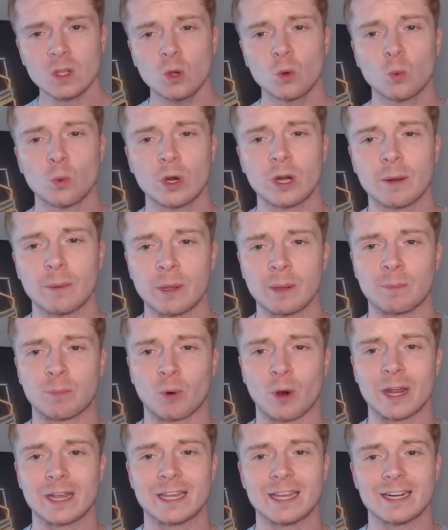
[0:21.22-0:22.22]
We're going to be
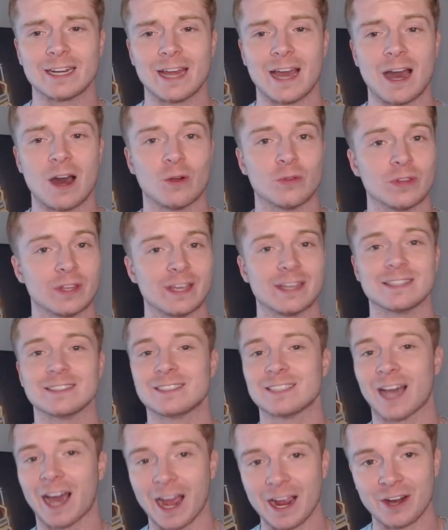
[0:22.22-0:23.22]
breaking down the
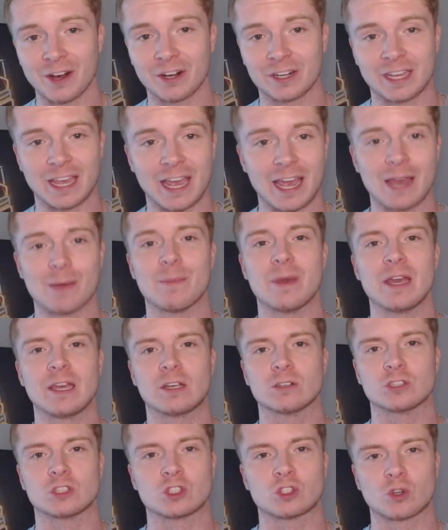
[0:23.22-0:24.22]
entire Cam
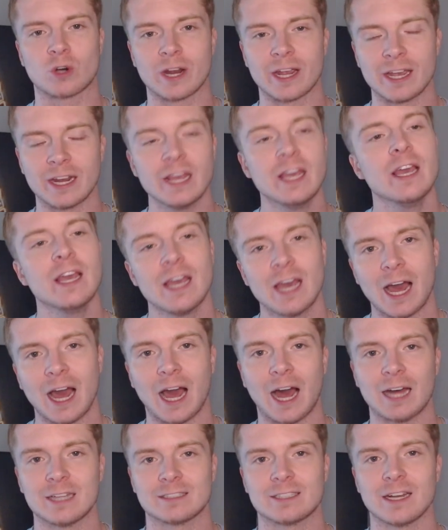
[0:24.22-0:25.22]
Akers trade
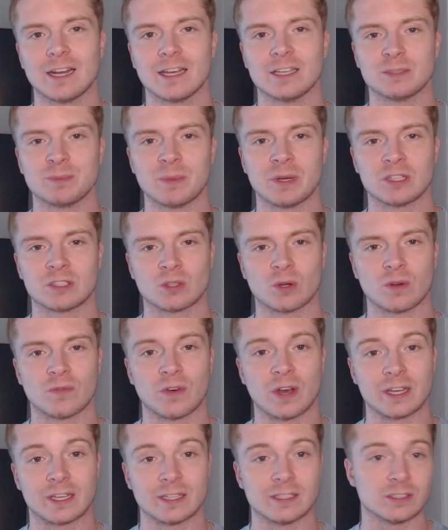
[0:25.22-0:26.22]
on today's Minnesota
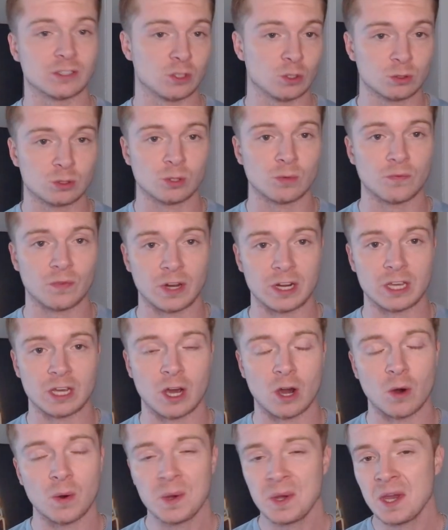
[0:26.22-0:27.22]
Vikings YouTube
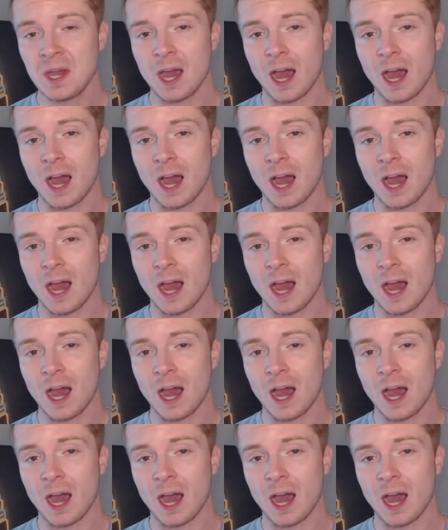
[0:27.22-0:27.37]
video.